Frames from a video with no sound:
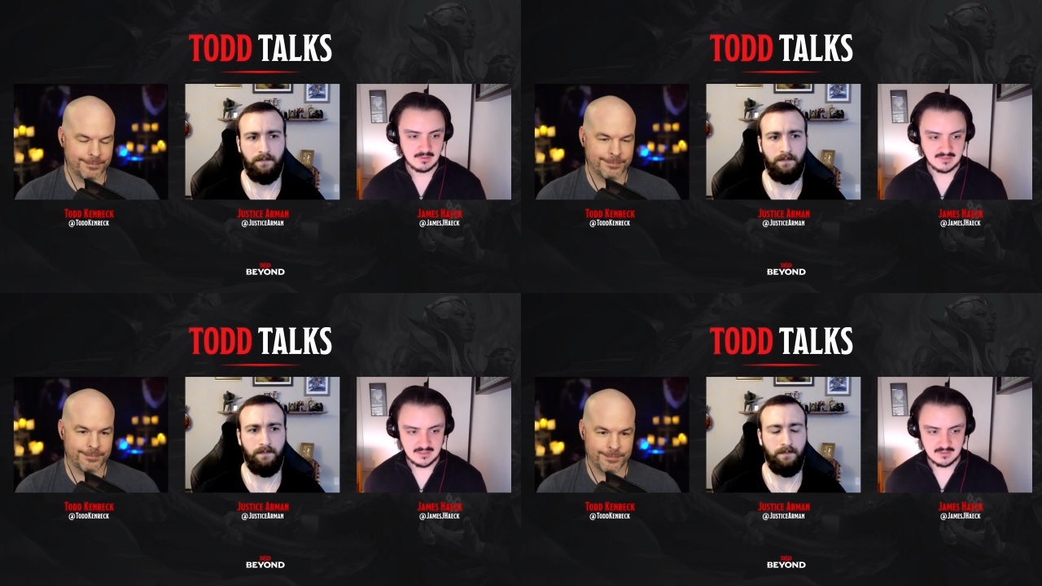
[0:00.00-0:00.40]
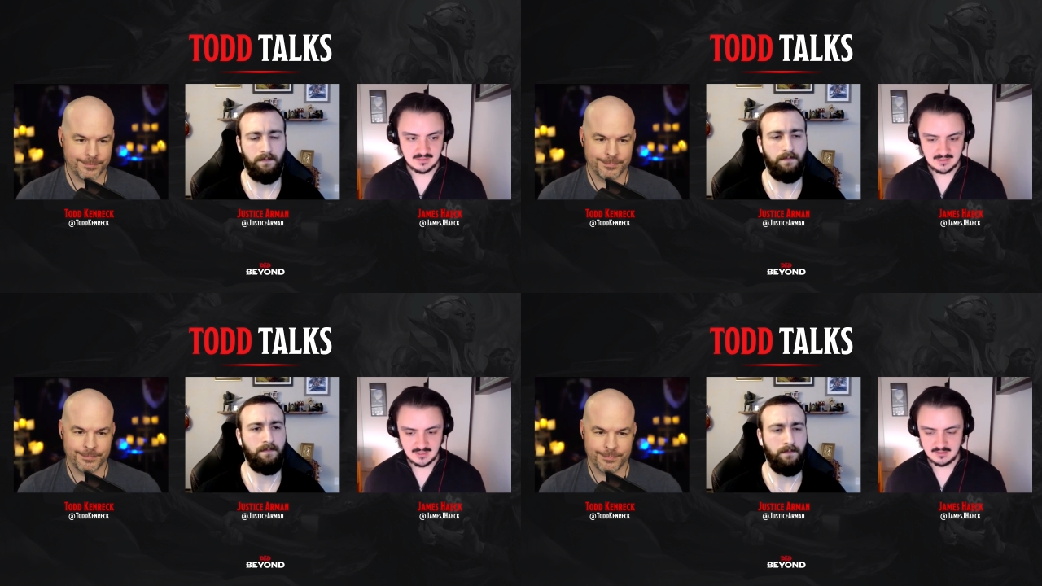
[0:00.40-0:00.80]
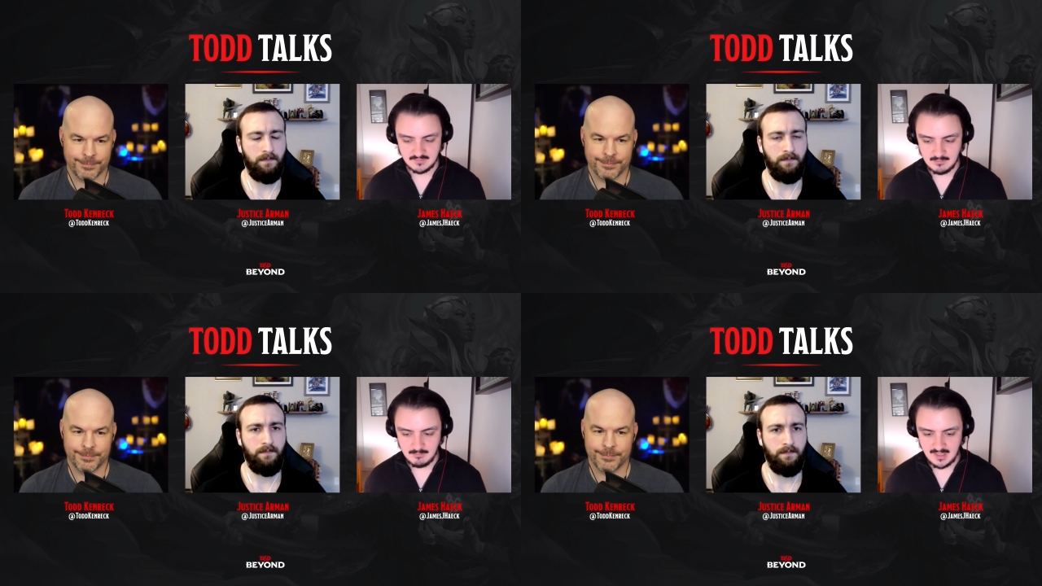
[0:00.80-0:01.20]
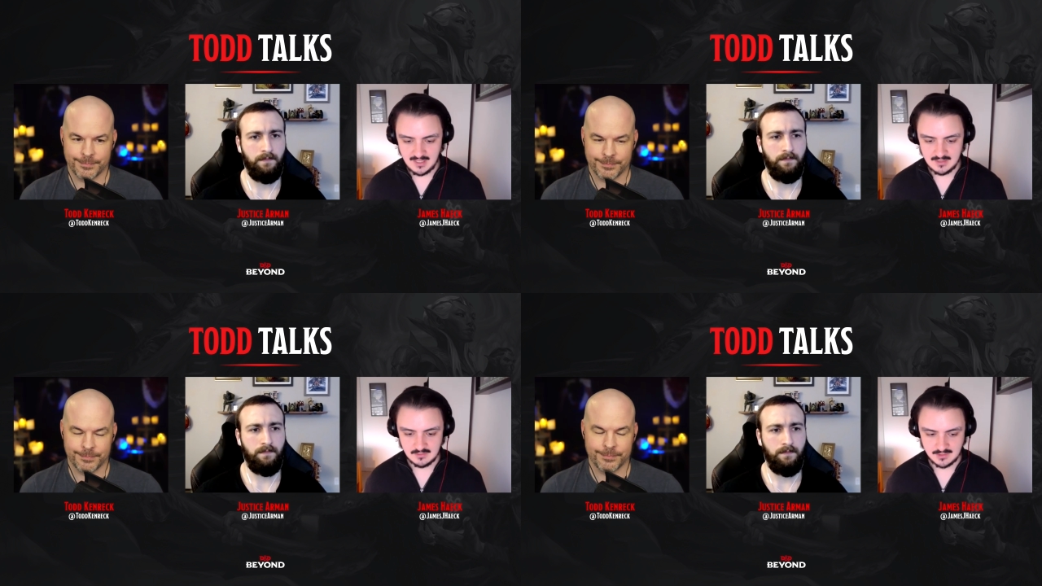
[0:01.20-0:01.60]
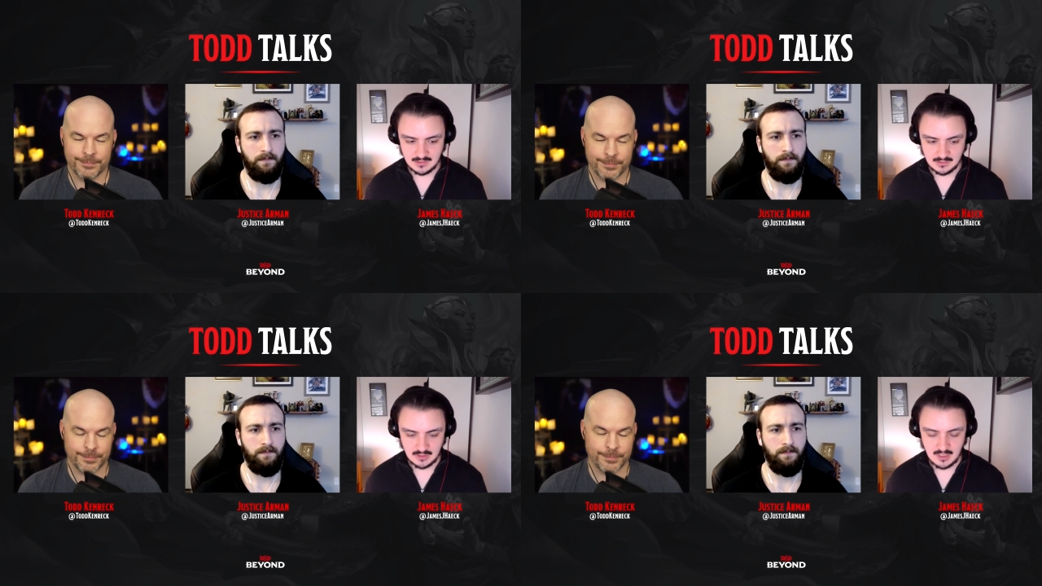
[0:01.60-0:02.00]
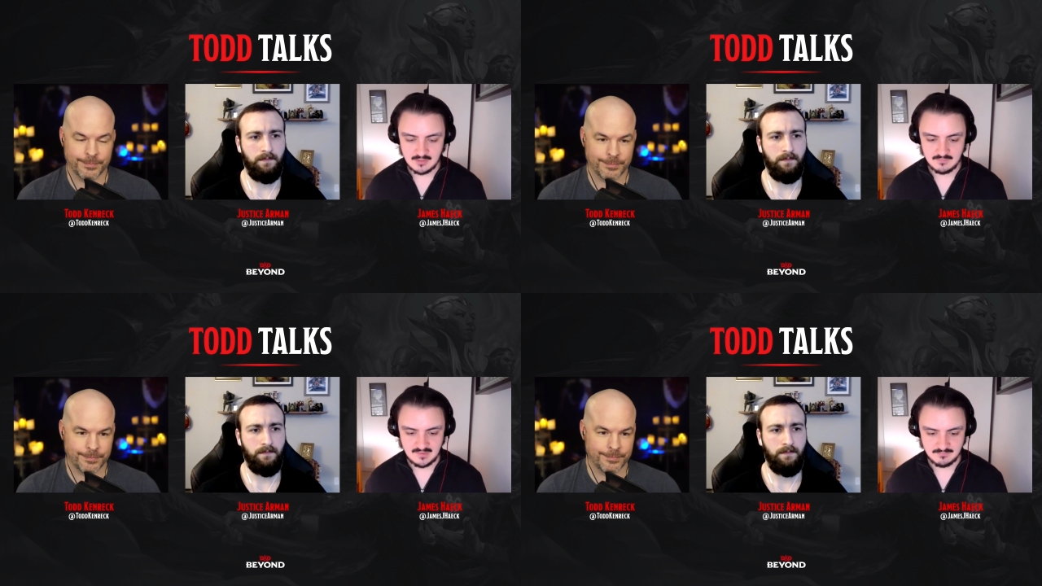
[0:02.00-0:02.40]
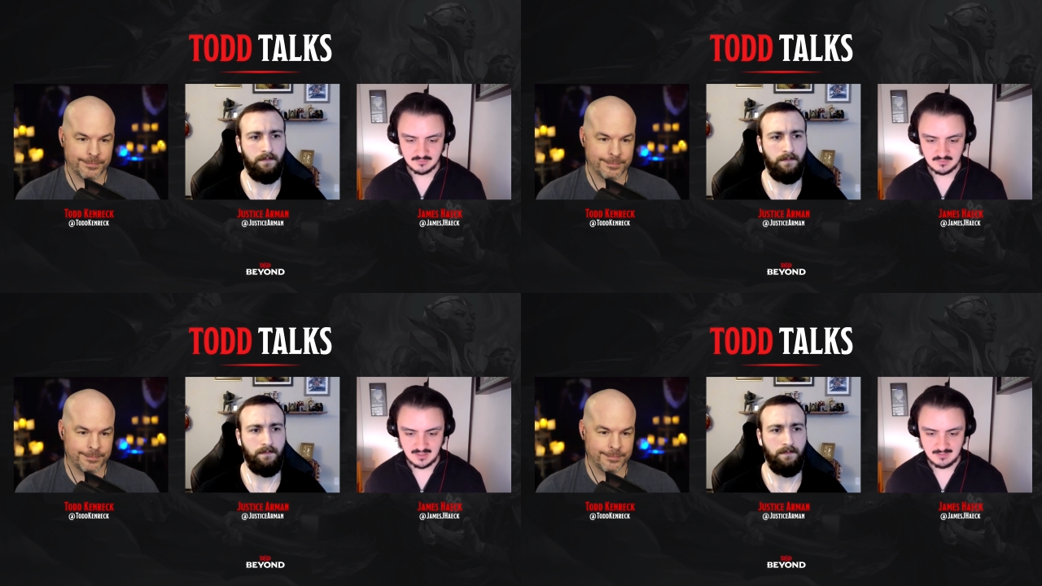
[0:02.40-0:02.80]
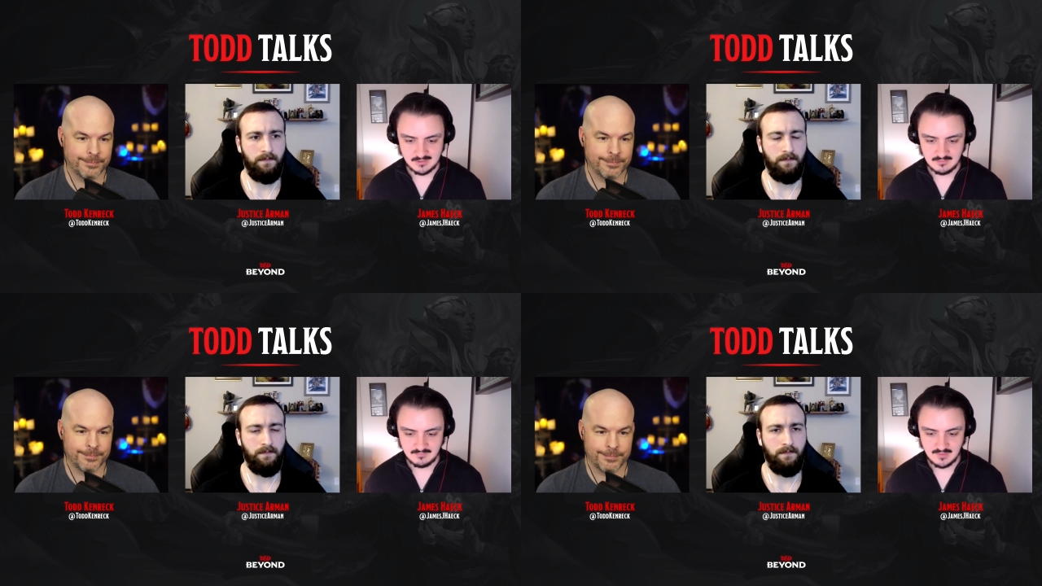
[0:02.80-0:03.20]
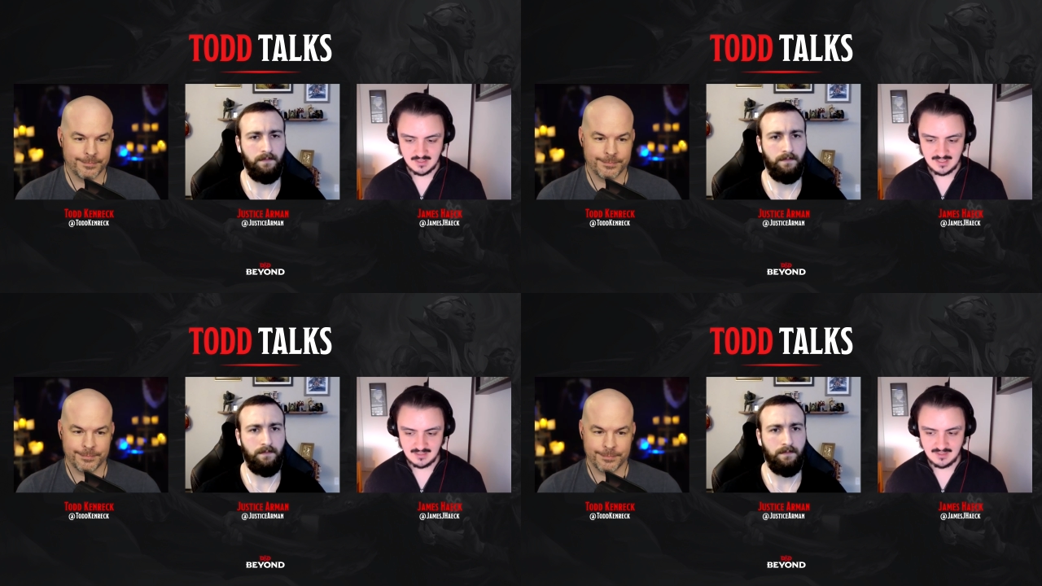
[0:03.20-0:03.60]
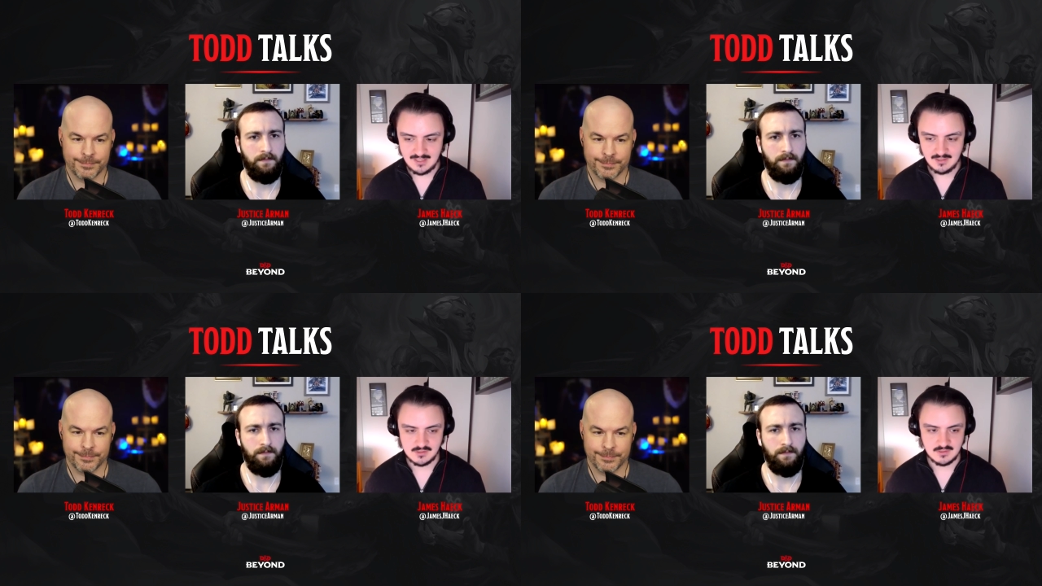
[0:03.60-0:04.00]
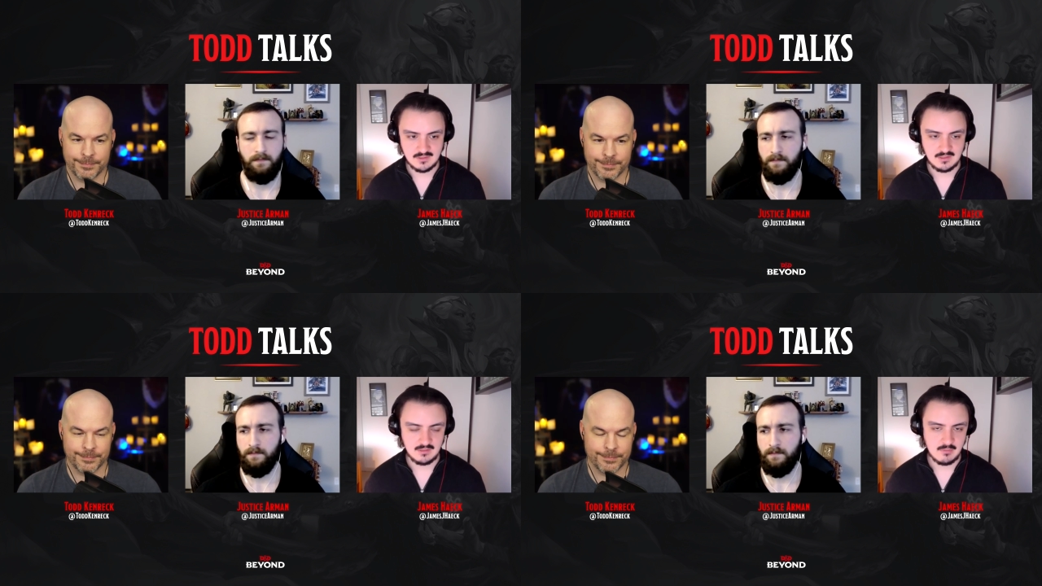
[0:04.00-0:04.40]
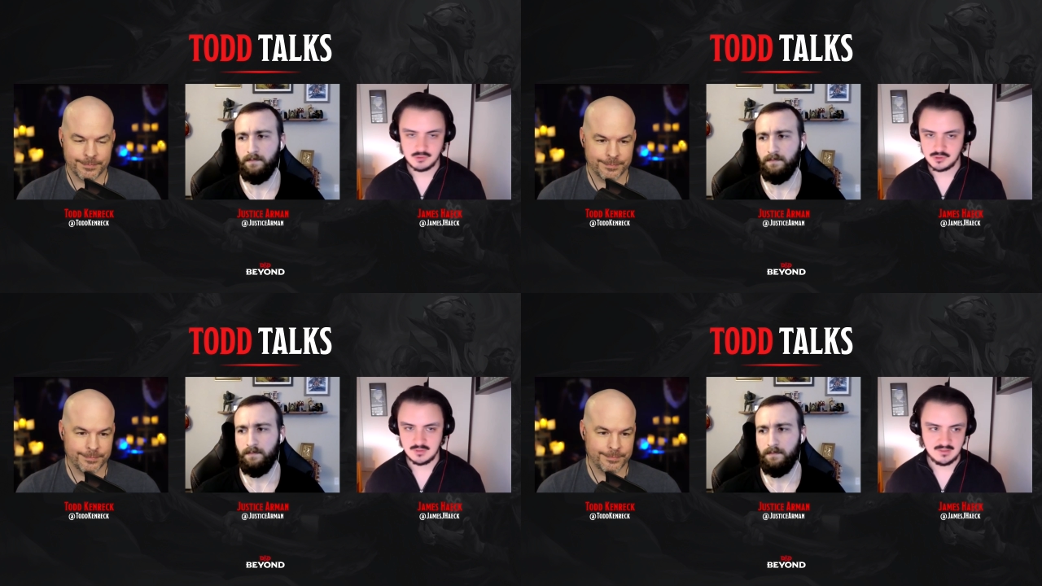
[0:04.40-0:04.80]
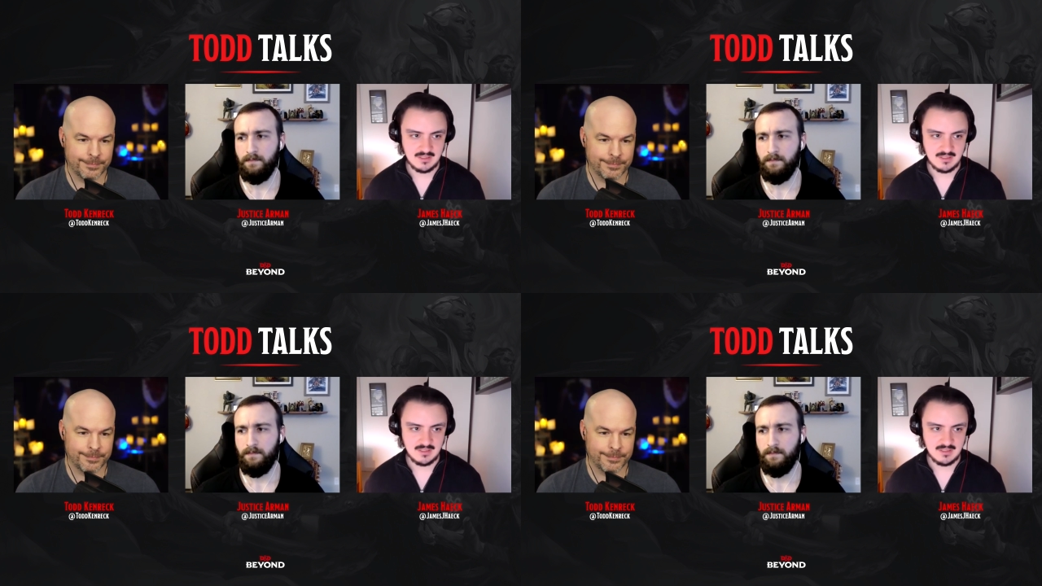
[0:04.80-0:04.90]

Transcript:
Speaker 1: but D and D kind of compiles a lot of different types of intelligences, like emotional